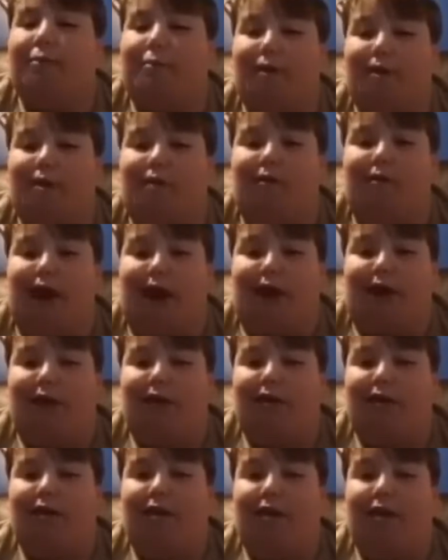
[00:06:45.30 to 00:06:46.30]
peanut butter
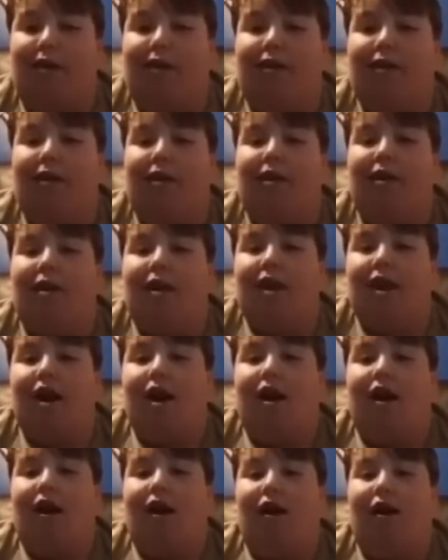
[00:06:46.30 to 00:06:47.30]
crackers
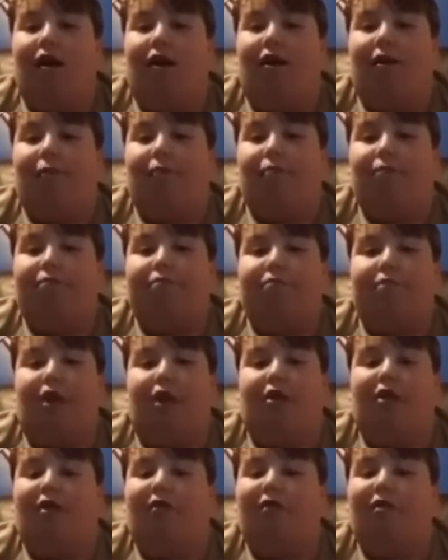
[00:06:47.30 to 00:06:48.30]
on
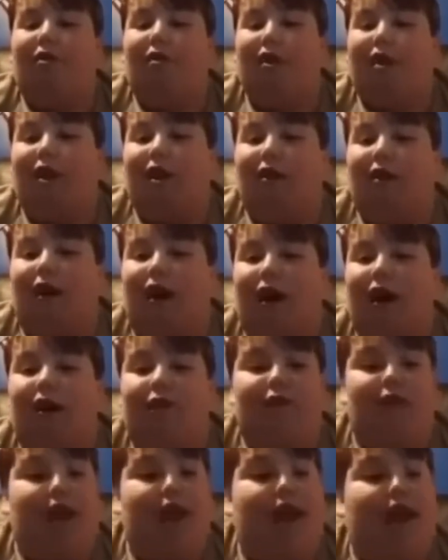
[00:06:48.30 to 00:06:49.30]
the food show, I
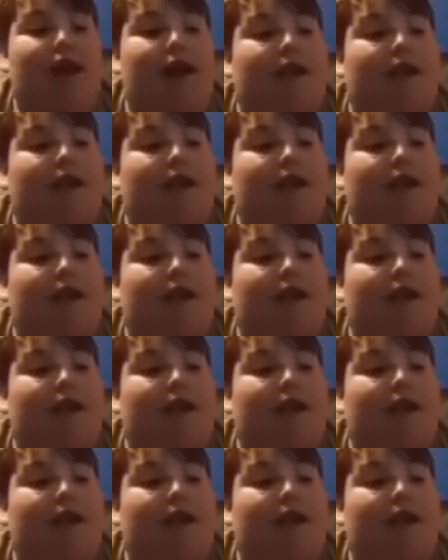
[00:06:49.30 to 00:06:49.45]
give it